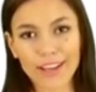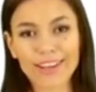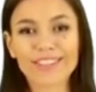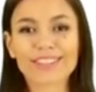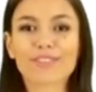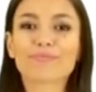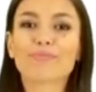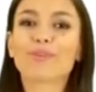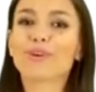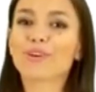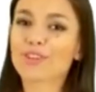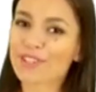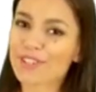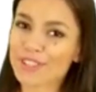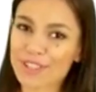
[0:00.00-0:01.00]
to
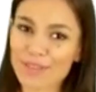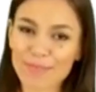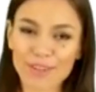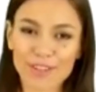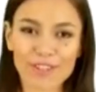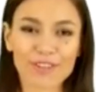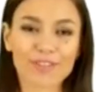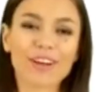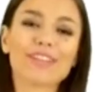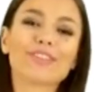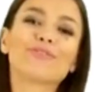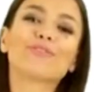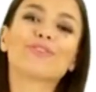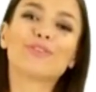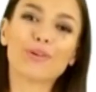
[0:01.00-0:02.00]
2,000 milligrams of
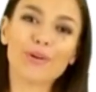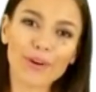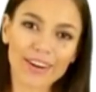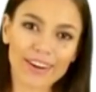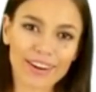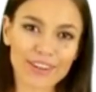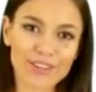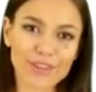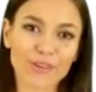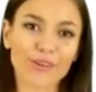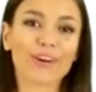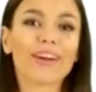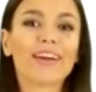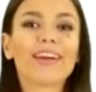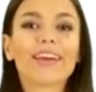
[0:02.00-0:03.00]

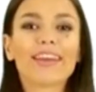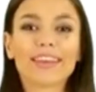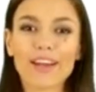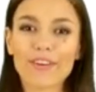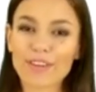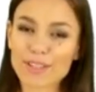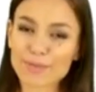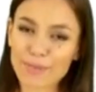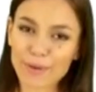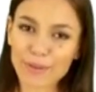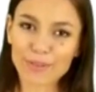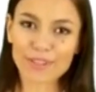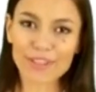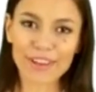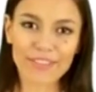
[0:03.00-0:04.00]
acetyl-L-carnitine has been used
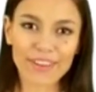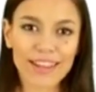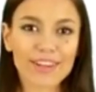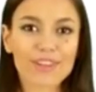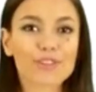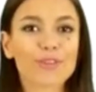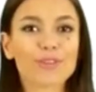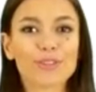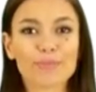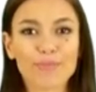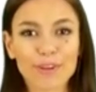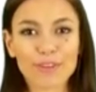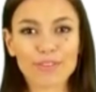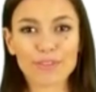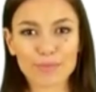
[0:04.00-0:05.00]
daily for 3 months.